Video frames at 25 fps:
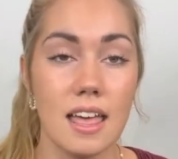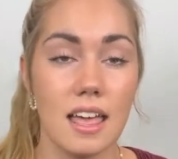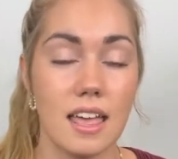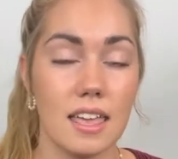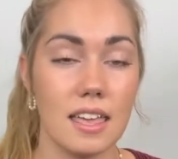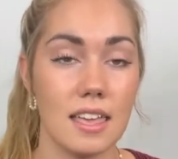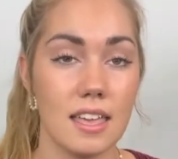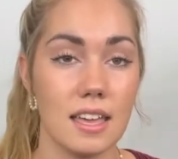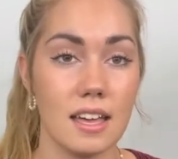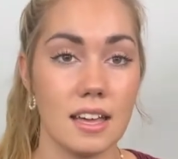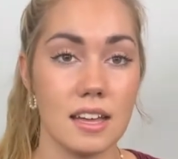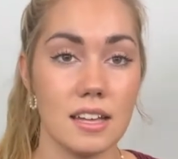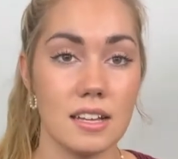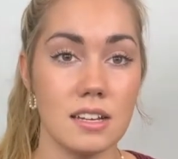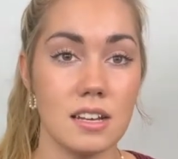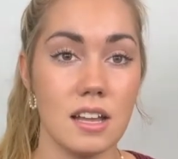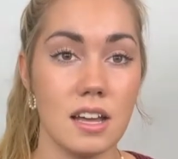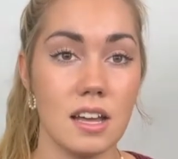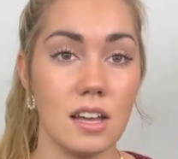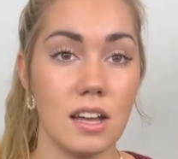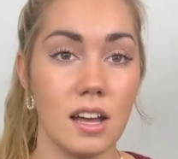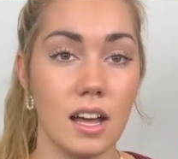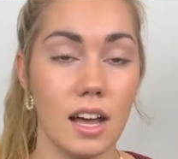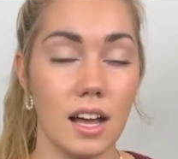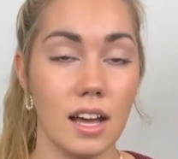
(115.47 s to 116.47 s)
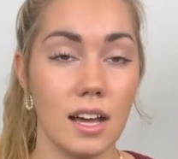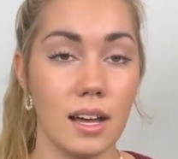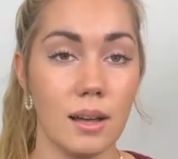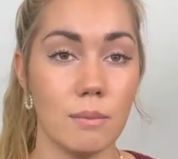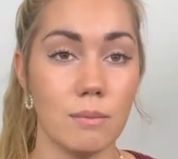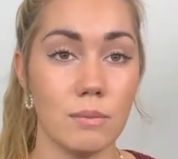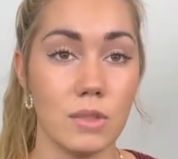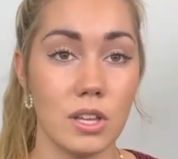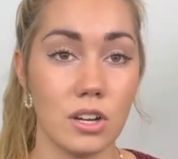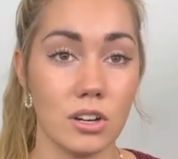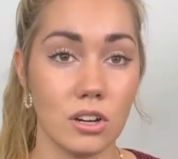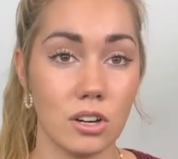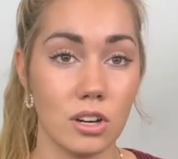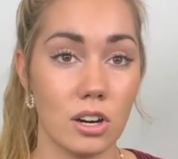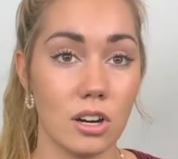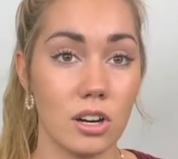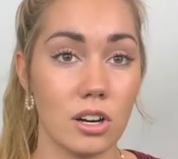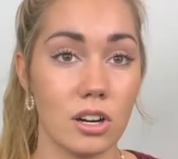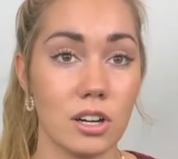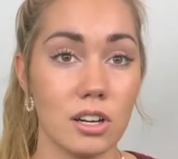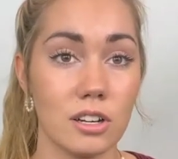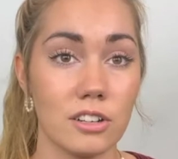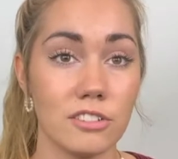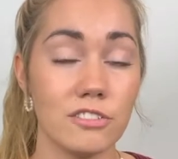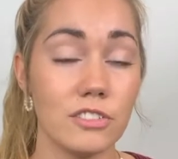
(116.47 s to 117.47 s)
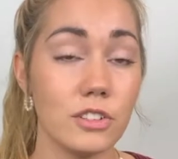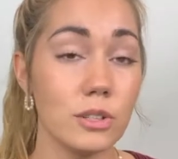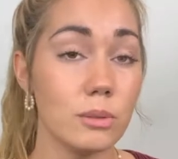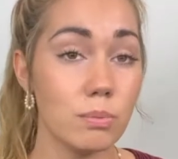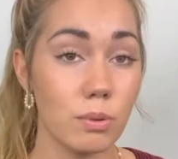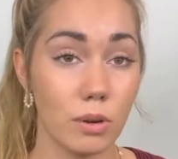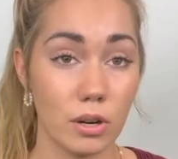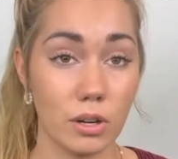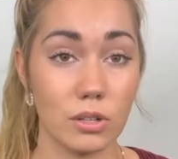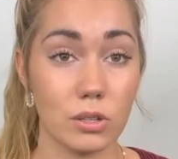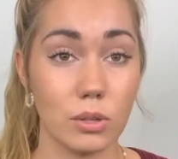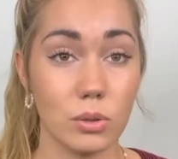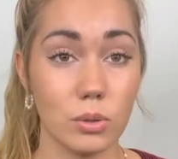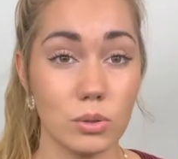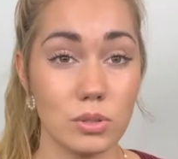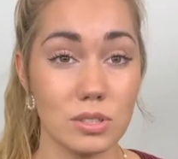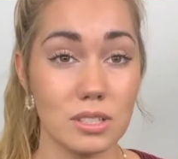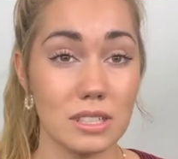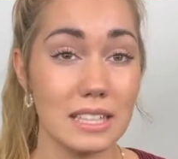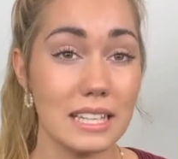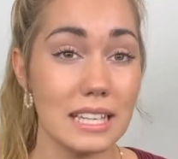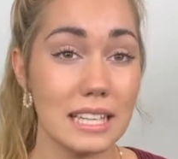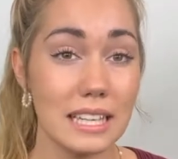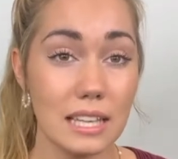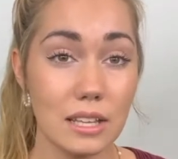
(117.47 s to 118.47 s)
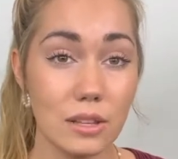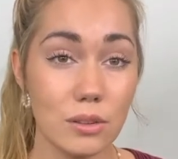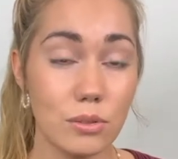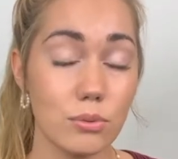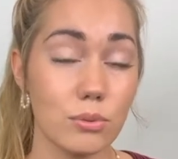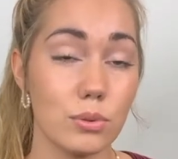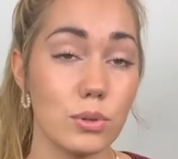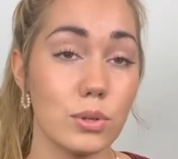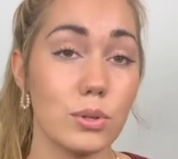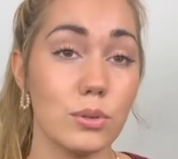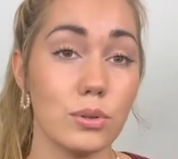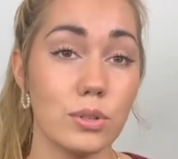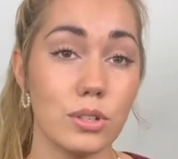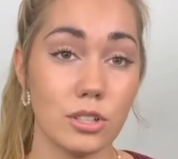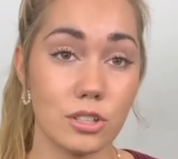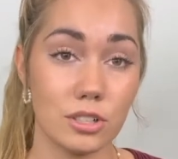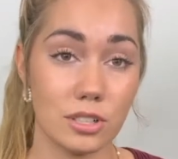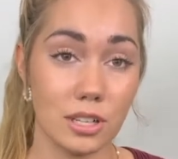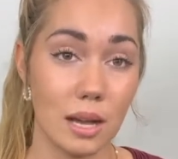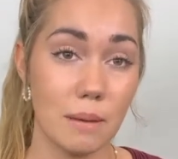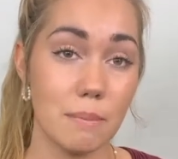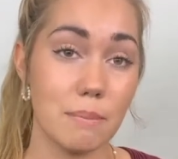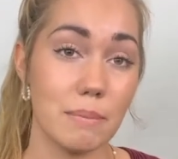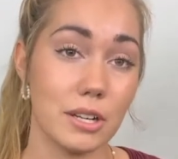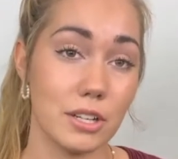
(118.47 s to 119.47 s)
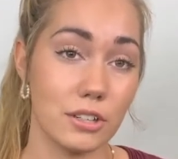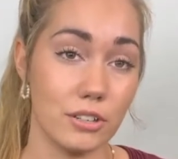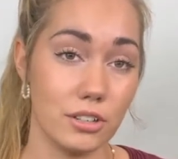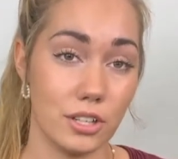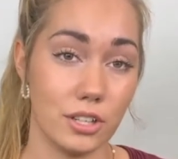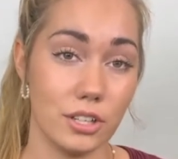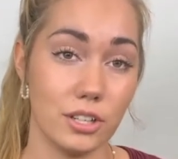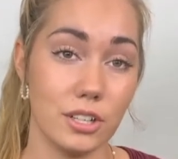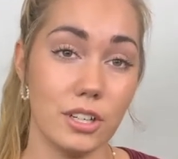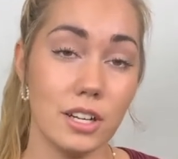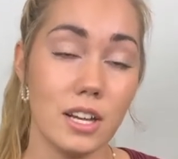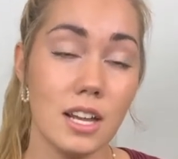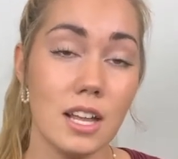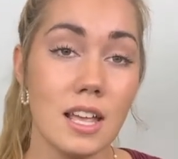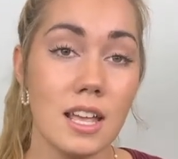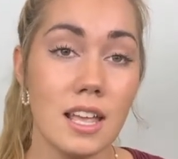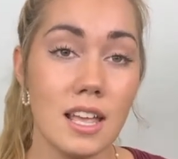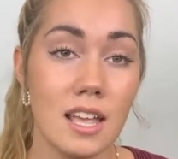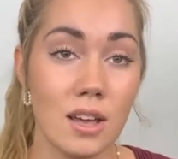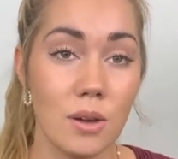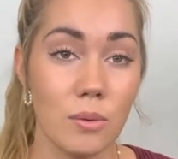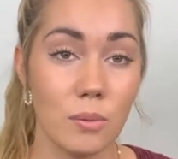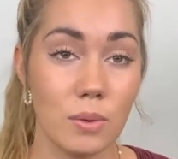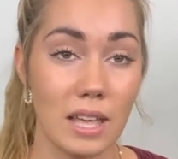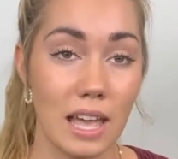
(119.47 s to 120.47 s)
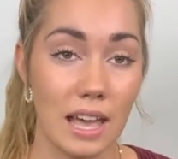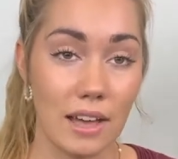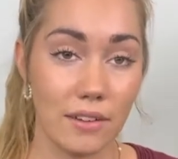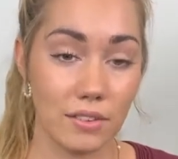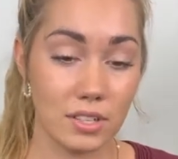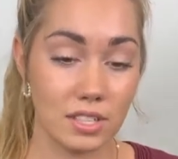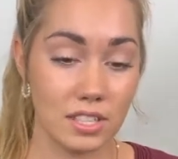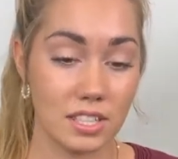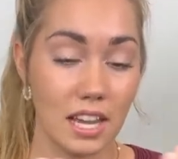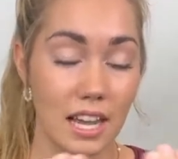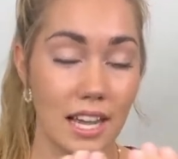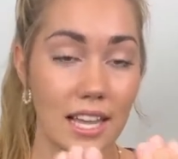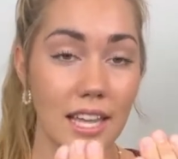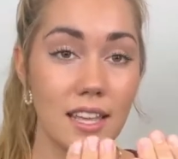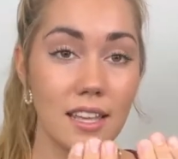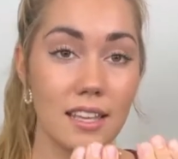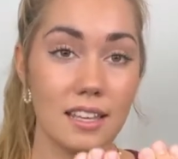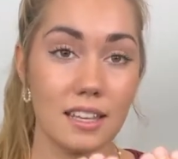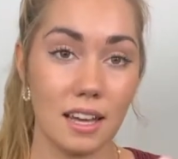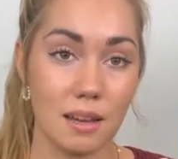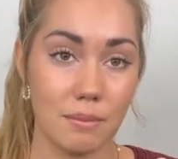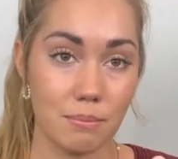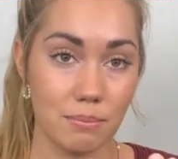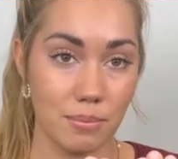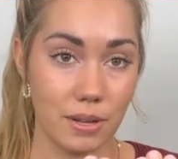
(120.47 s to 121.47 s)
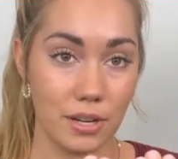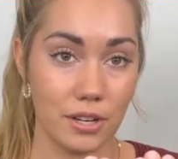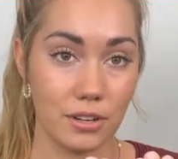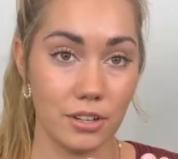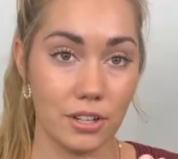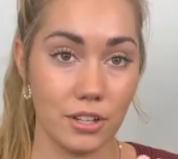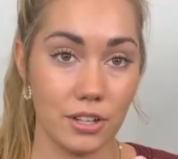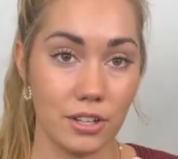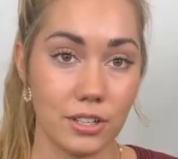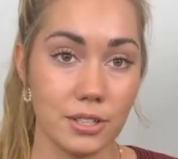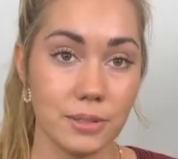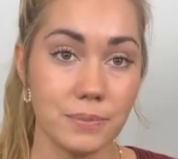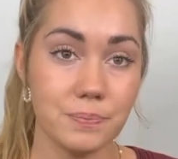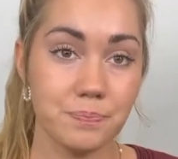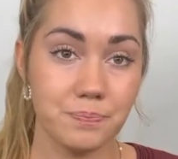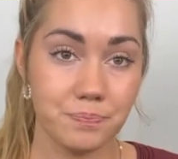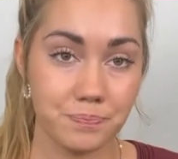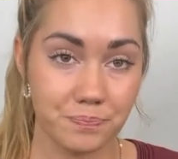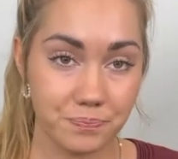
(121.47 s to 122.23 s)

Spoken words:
And there are food particles leaking through your gut barrier. We have a tight gut barrier,